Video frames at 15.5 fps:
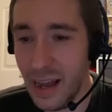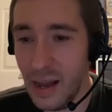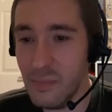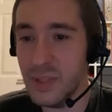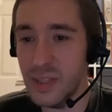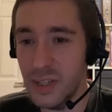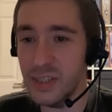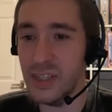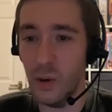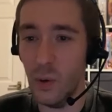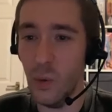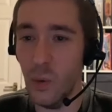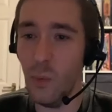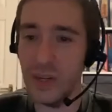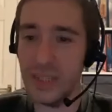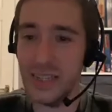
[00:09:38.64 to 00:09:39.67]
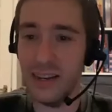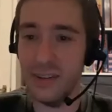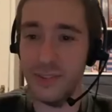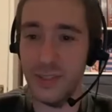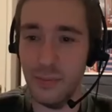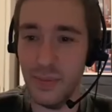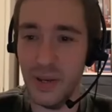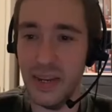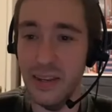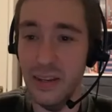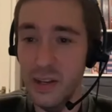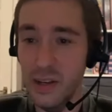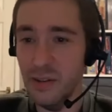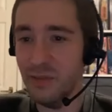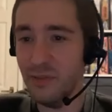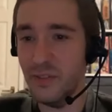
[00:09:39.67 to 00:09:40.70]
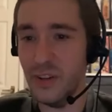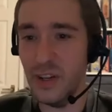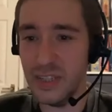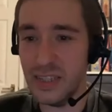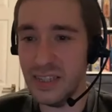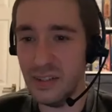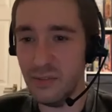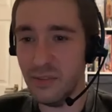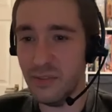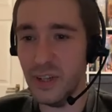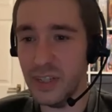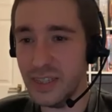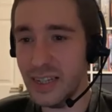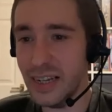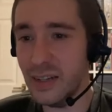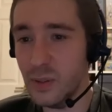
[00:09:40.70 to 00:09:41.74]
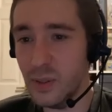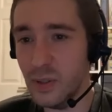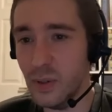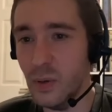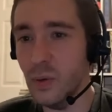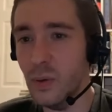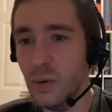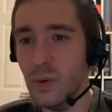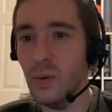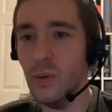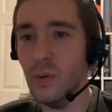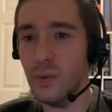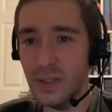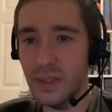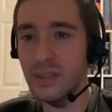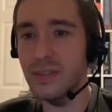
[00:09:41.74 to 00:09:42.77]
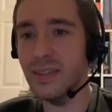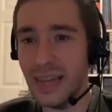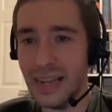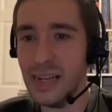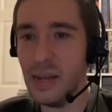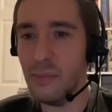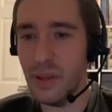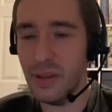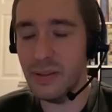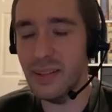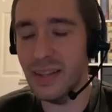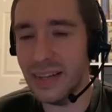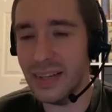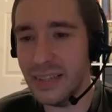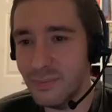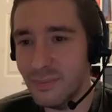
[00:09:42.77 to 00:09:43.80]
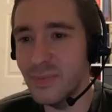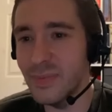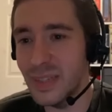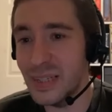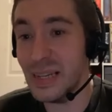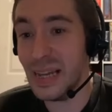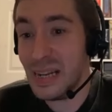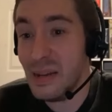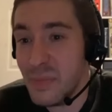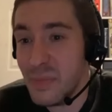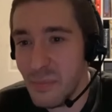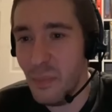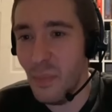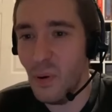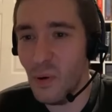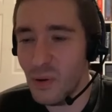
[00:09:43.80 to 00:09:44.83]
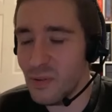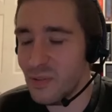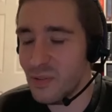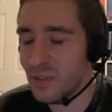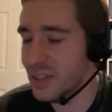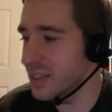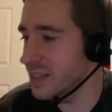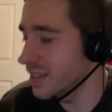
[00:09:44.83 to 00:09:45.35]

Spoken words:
Does it always have to be first in, first out, or can there be more of a